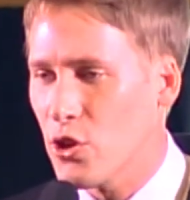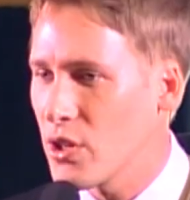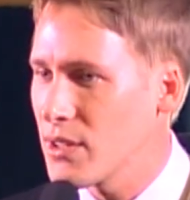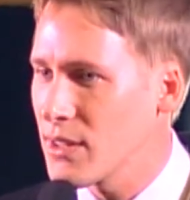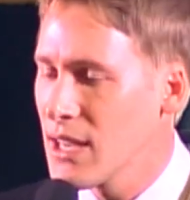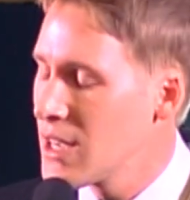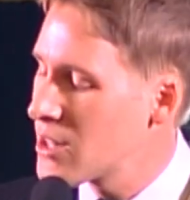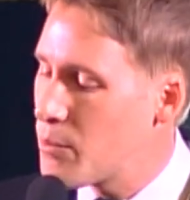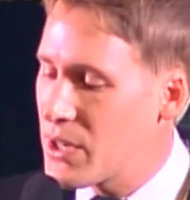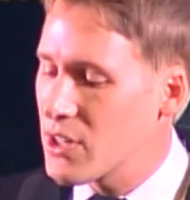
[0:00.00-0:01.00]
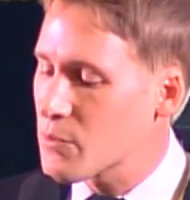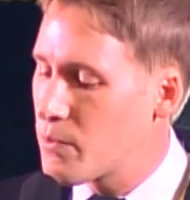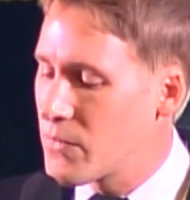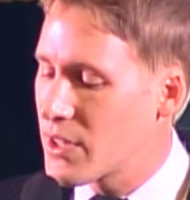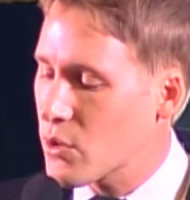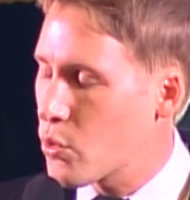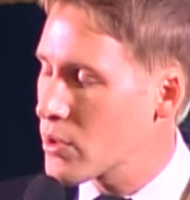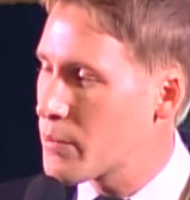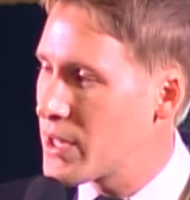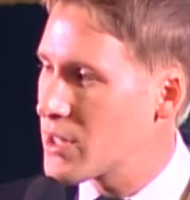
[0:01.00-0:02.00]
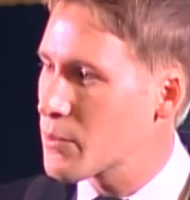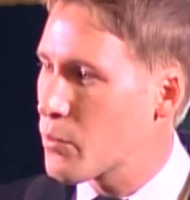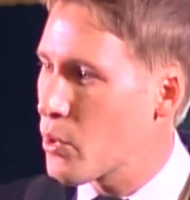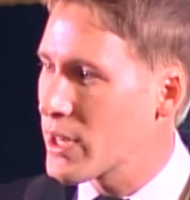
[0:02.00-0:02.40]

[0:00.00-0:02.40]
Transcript: And they couldn't, the Coors